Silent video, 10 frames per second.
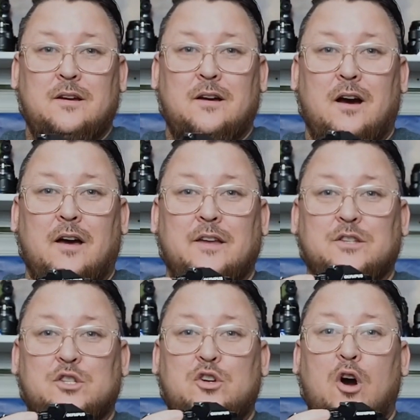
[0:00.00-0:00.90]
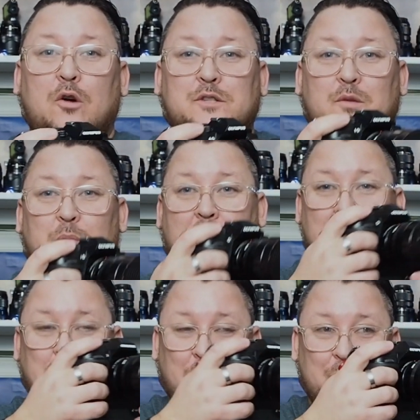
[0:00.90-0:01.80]
and just coasted
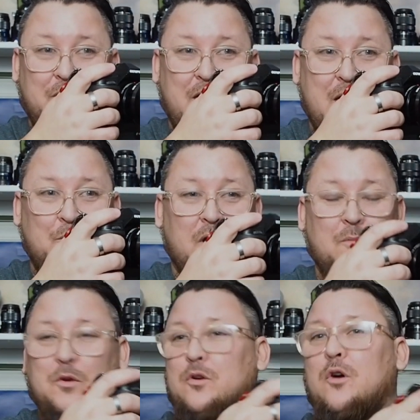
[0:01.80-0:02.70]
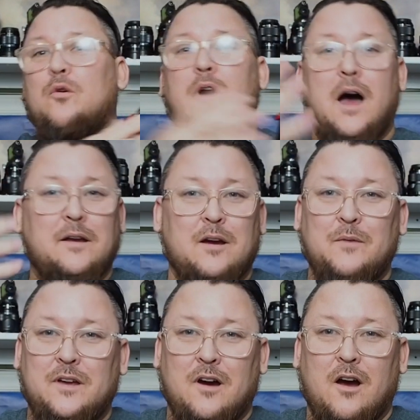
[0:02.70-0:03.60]
by, pulled the camera up. There are no
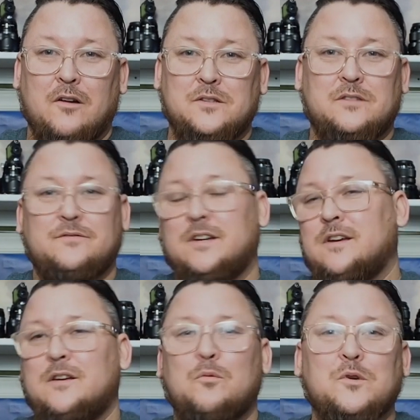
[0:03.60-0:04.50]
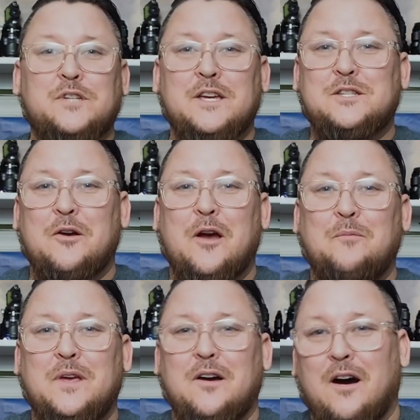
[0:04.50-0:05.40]
oncoming cars. If worst case scenario, I'd
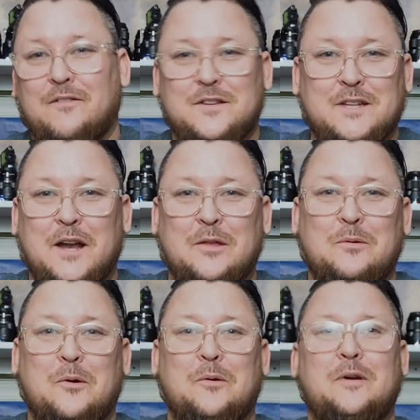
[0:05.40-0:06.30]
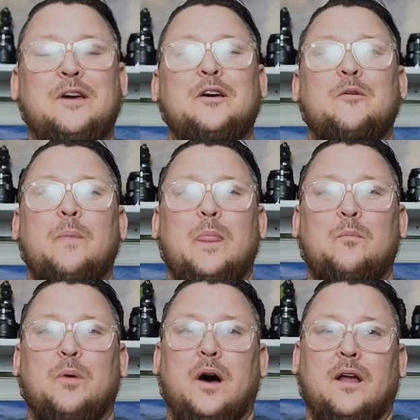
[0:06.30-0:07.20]
be off the side of the road.
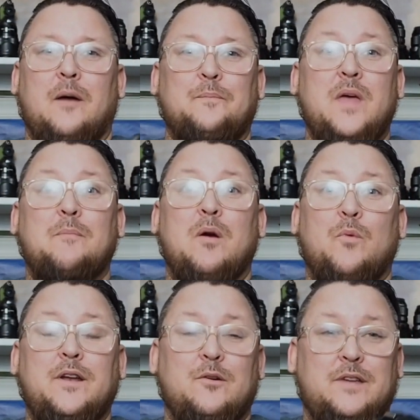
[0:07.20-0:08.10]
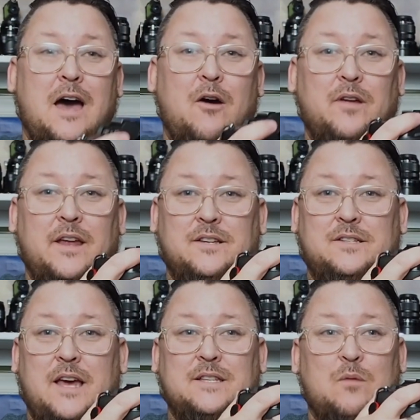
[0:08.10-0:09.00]
But had my window down, and
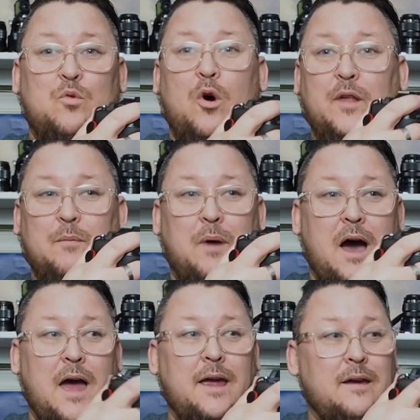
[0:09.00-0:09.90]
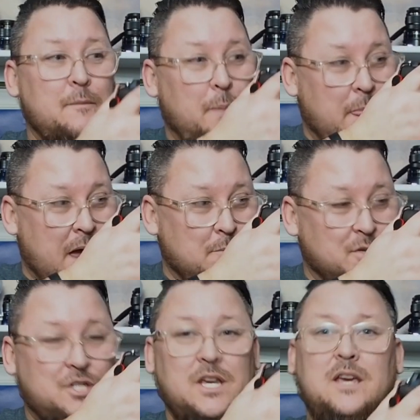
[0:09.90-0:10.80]
just as I'm rolling by, I'm
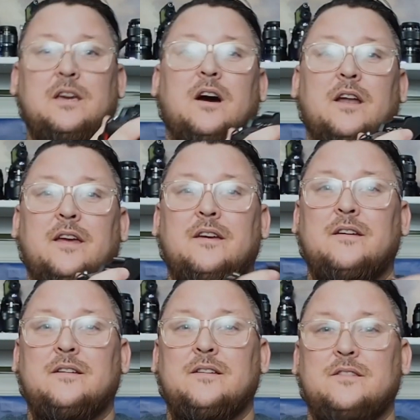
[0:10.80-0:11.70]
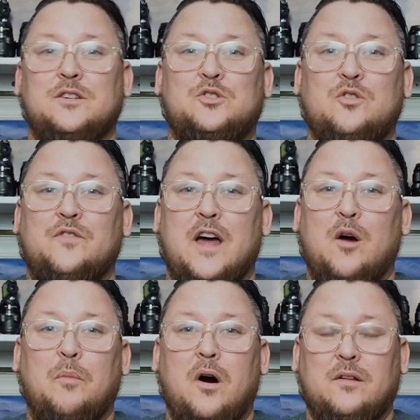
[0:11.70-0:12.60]
machine gunning this
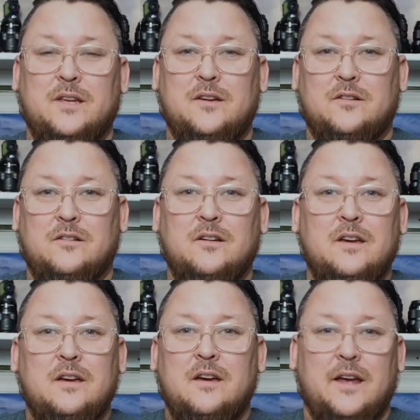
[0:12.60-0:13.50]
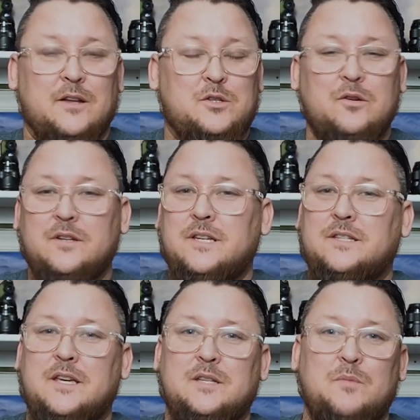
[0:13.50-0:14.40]
juvenile bald eagle. And as soon as he
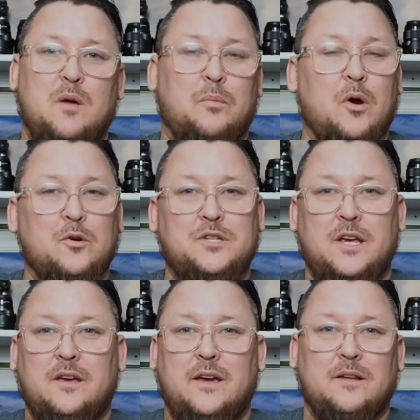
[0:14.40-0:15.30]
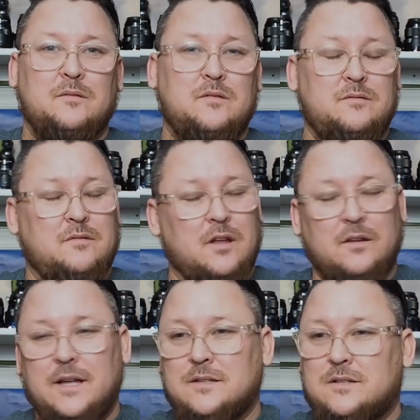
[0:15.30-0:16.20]
sees me approaching and the
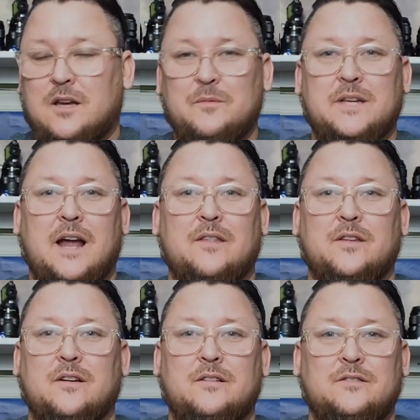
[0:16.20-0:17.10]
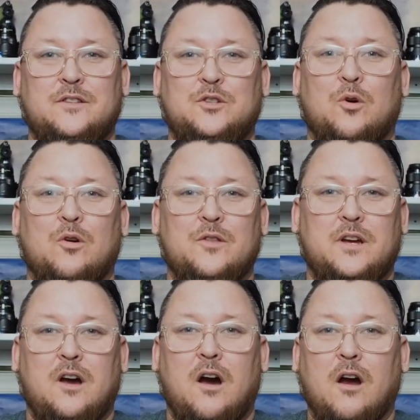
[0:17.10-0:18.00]
lens comes out of the door of the
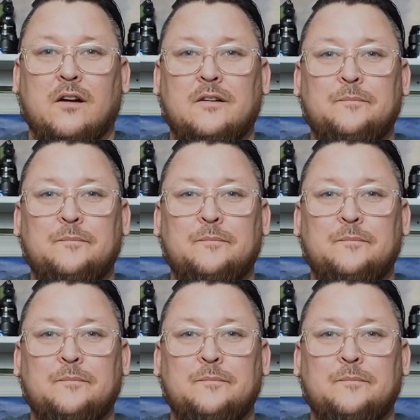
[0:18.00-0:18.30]
car,